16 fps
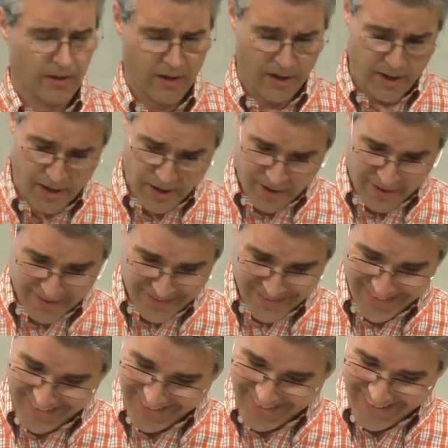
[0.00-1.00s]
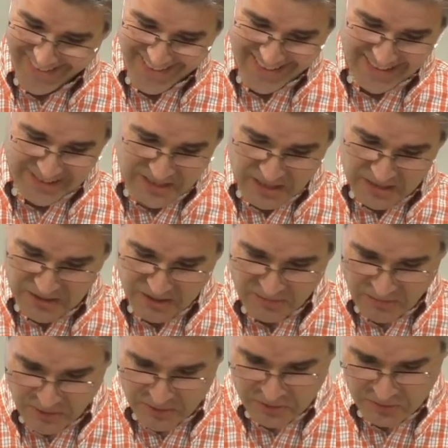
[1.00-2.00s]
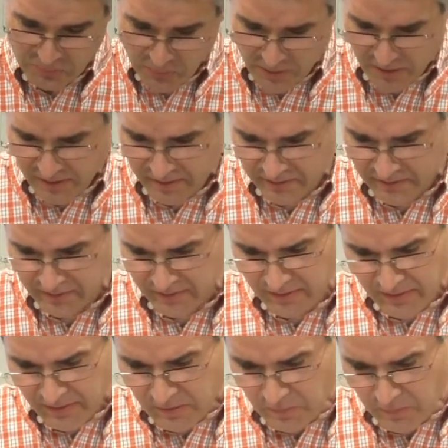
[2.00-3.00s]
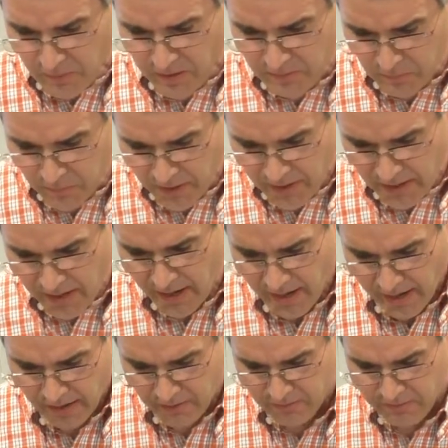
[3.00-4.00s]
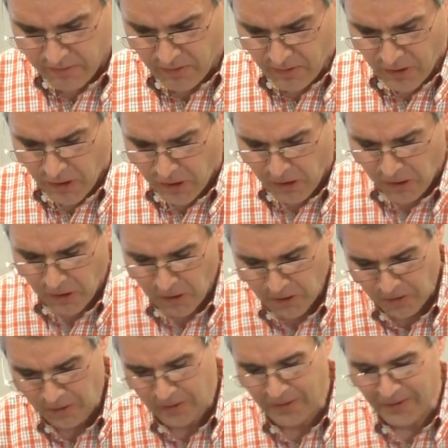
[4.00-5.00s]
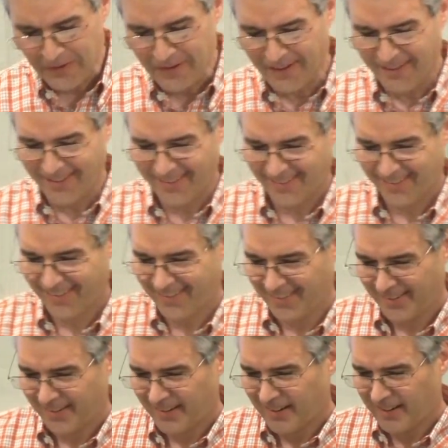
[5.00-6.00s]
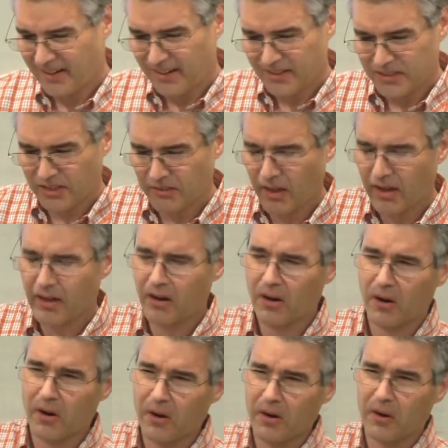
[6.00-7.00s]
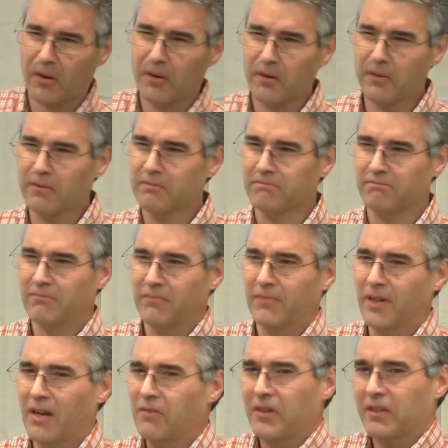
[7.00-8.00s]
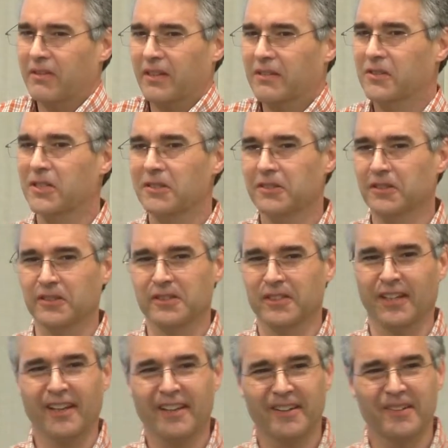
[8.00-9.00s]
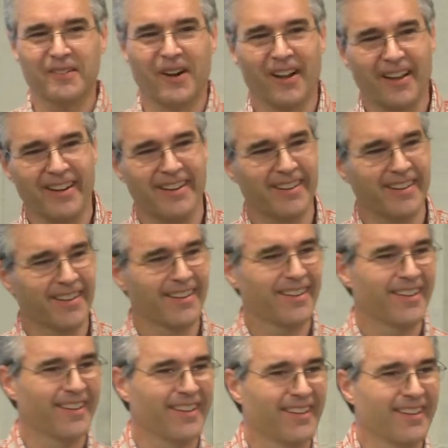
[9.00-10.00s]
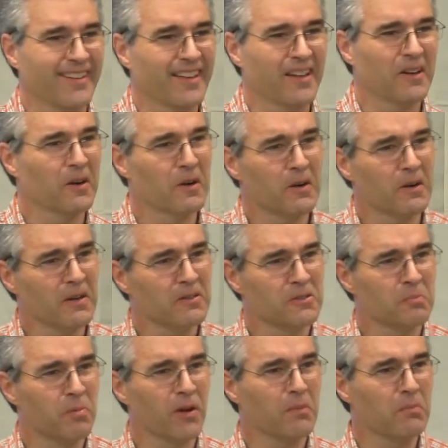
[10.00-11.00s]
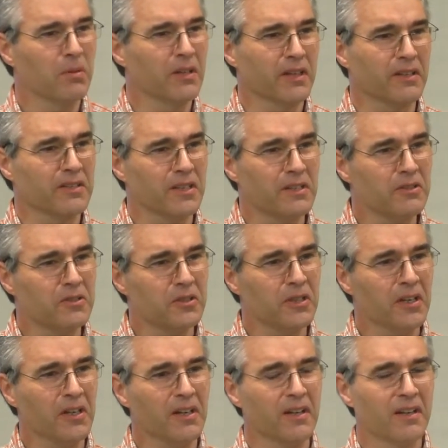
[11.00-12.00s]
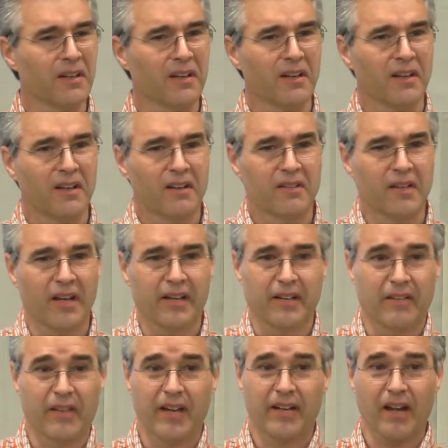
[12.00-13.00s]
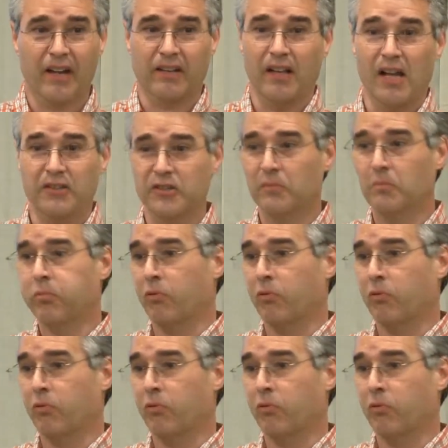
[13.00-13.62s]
And he says in verse 1, what we have heard. See, they heard everything Jesus said, right? They heard His public teaching. They got lots of